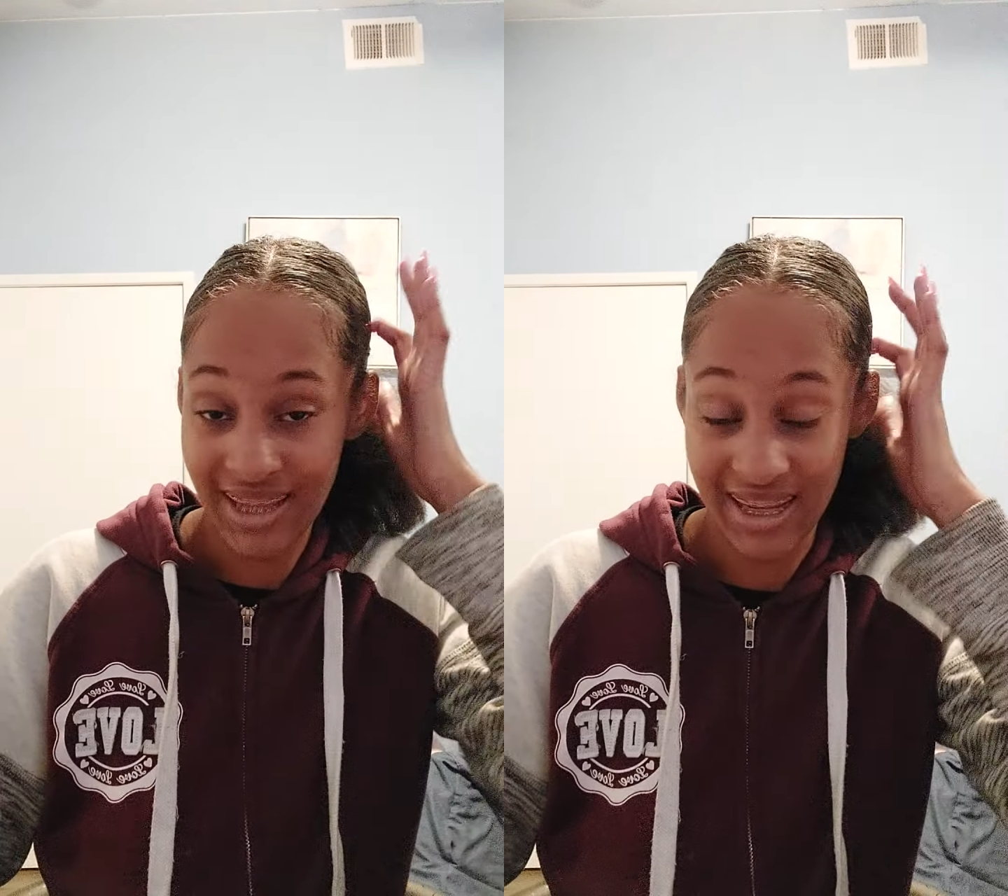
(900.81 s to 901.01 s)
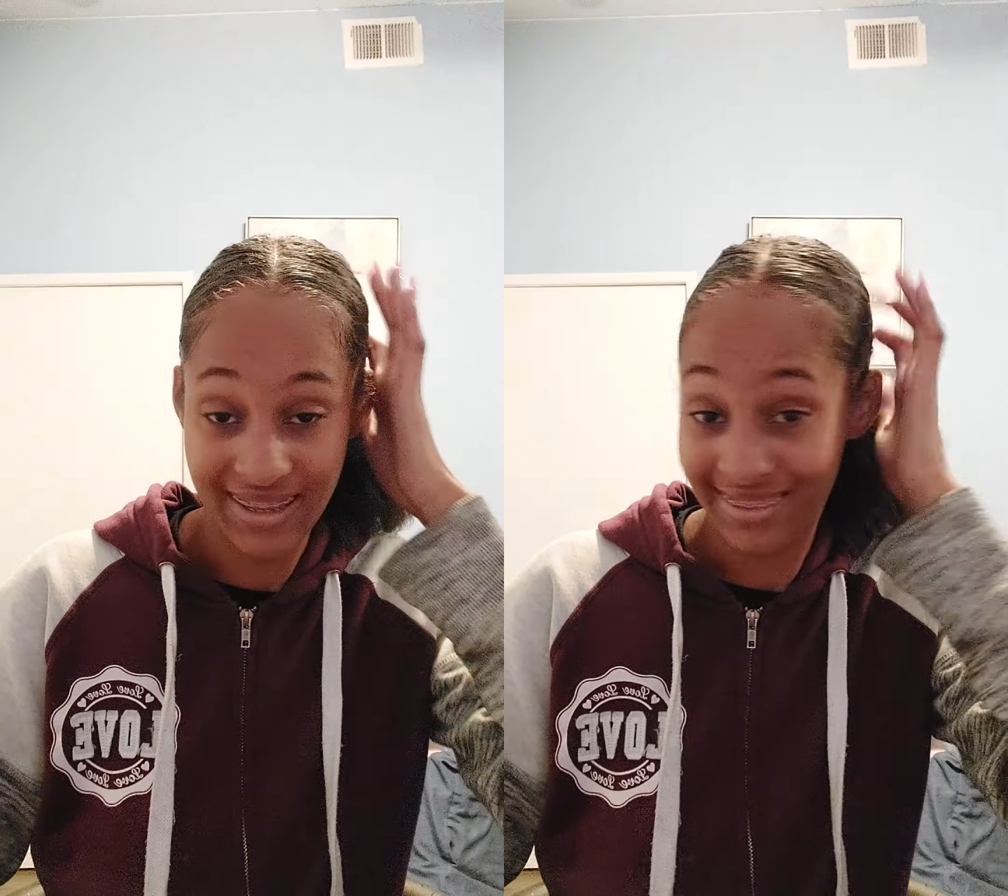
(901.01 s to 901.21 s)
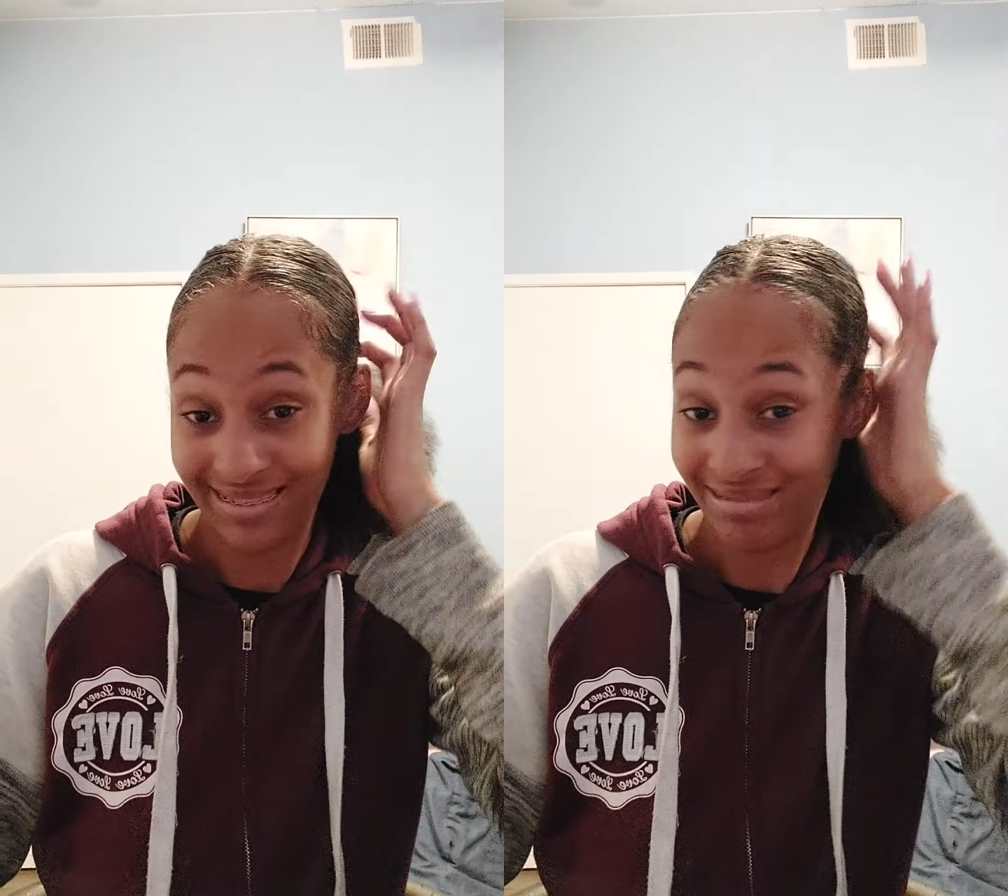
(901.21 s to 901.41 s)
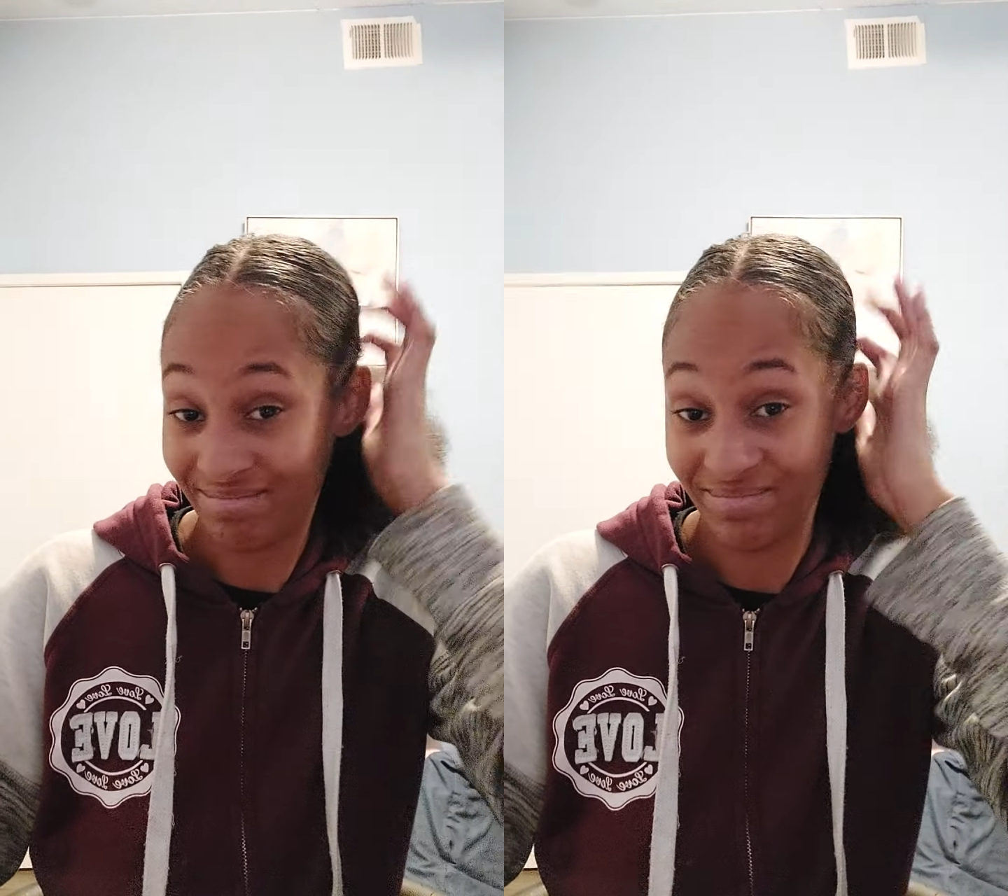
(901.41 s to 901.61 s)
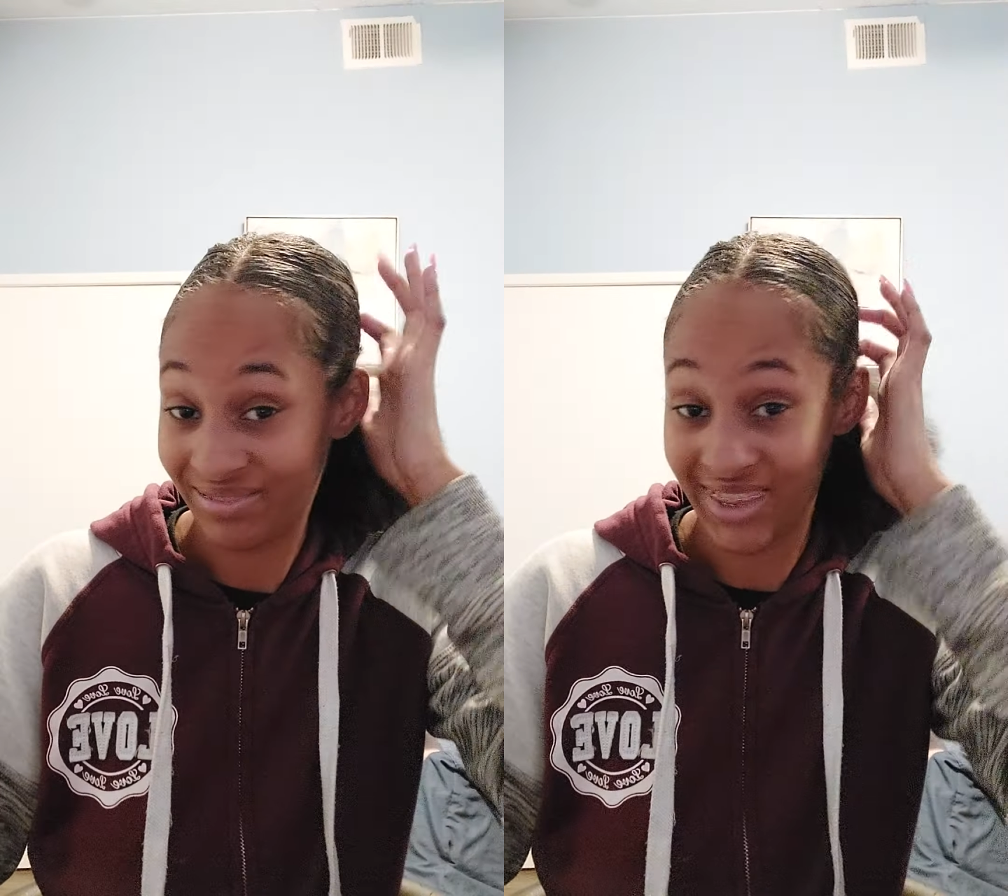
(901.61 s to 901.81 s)
Like,
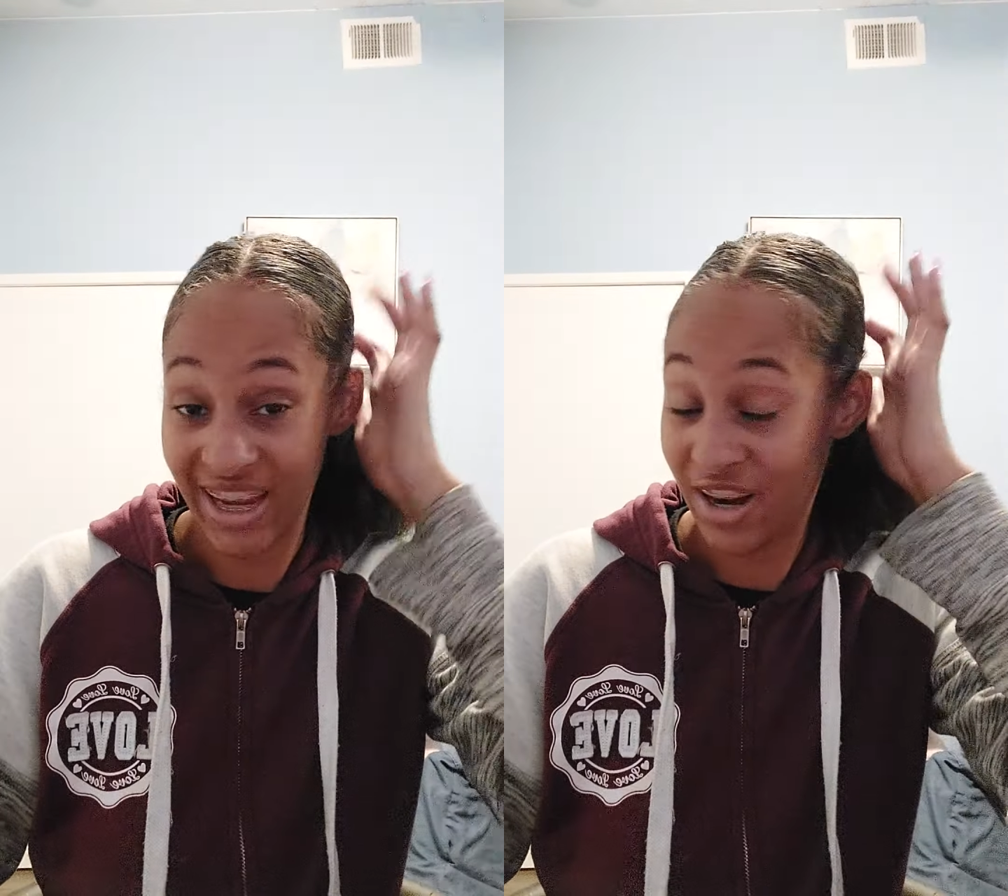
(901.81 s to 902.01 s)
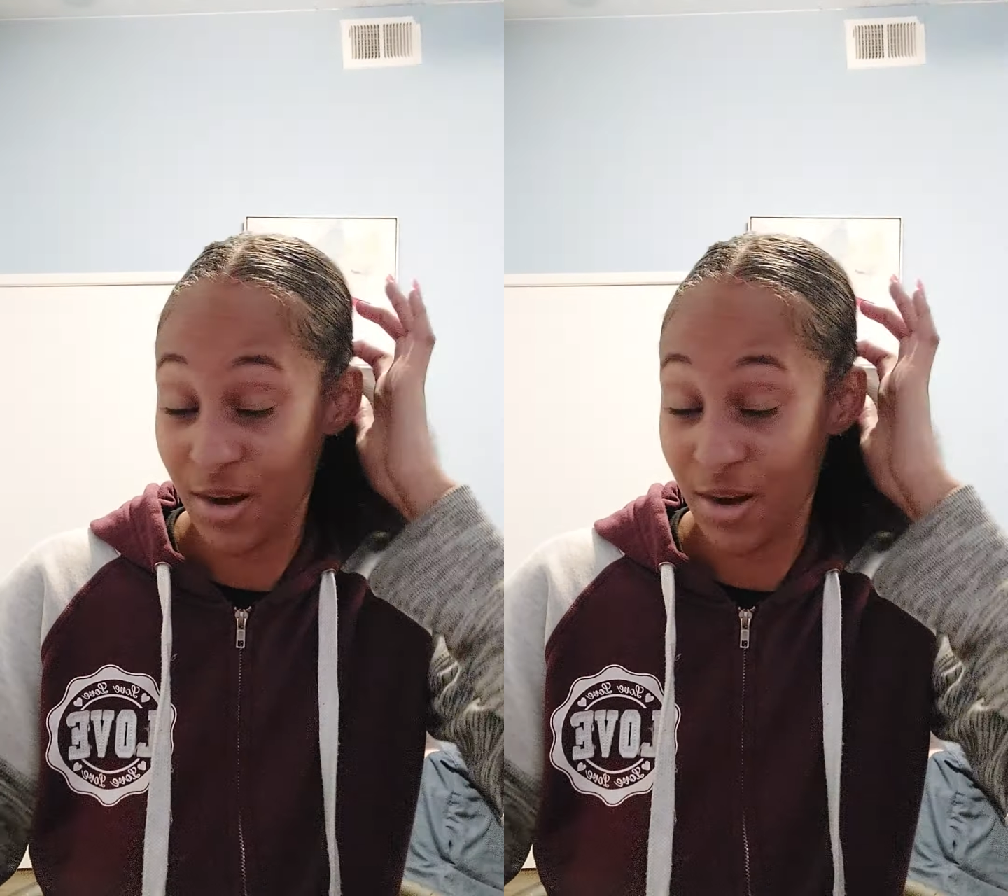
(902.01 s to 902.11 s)
let